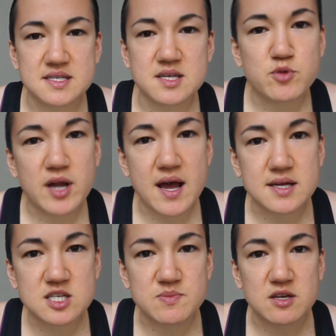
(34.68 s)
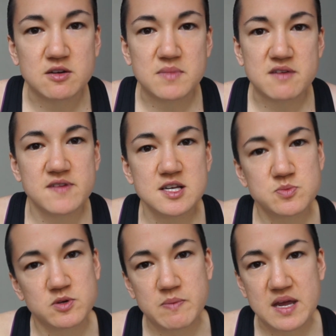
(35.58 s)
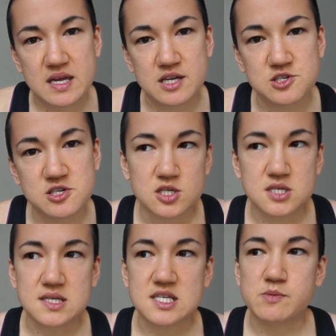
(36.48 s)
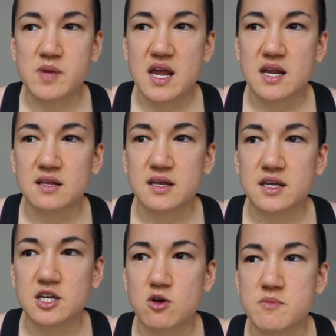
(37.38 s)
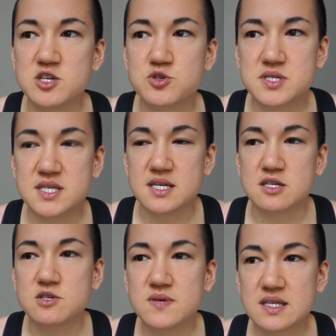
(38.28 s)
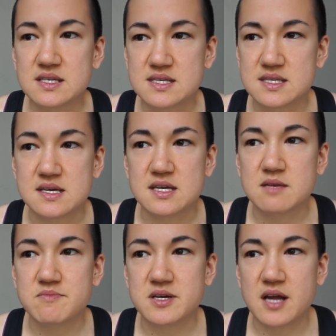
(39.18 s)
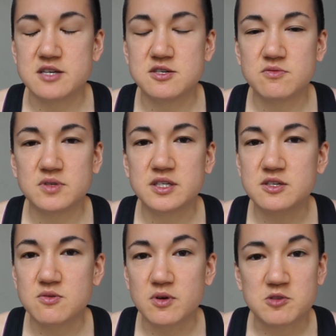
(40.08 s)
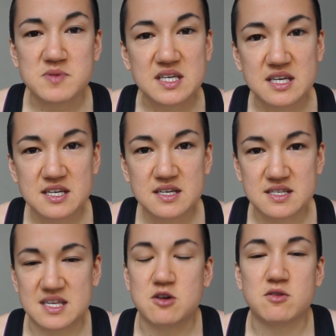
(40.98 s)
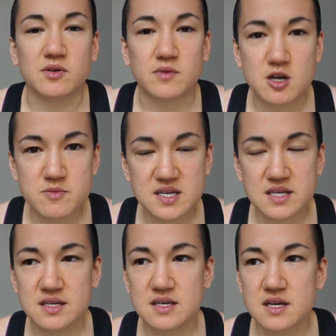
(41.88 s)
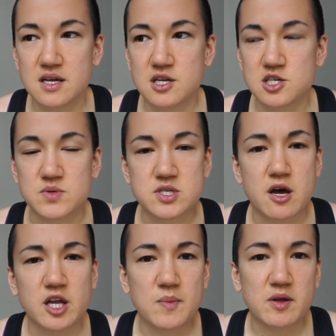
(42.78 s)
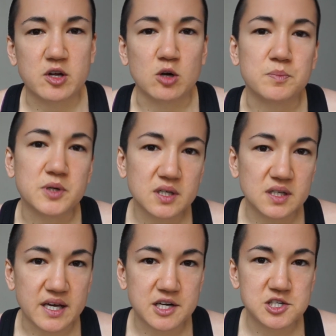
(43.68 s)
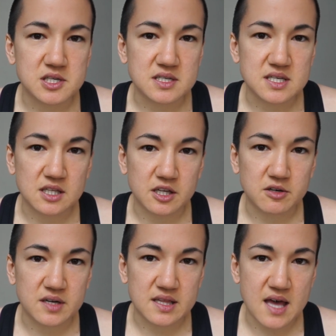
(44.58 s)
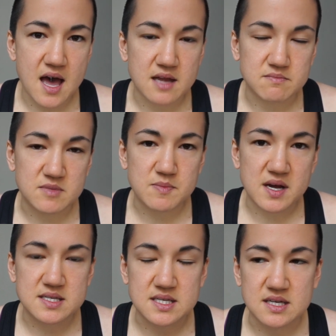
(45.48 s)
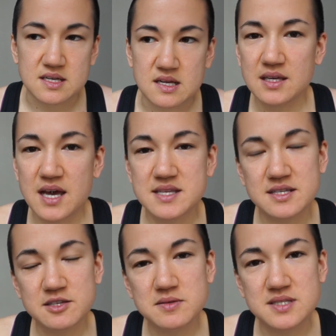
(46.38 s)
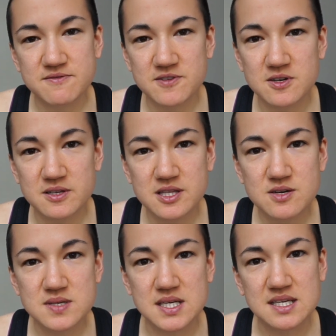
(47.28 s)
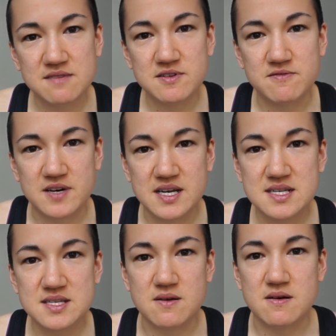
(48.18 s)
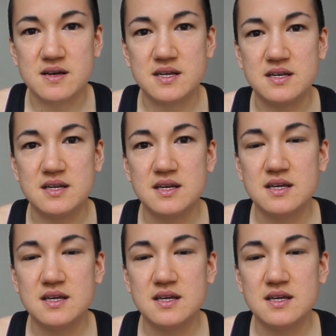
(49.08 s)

someone asked me on my Facebook page, just explaining like, I'm interested in doing this thing, but I don't really know where to begin. It's like overwhelming. She was talking about like her book collection and decluttering that and minimizing it. Yeah, it's a little difficult though to give advice on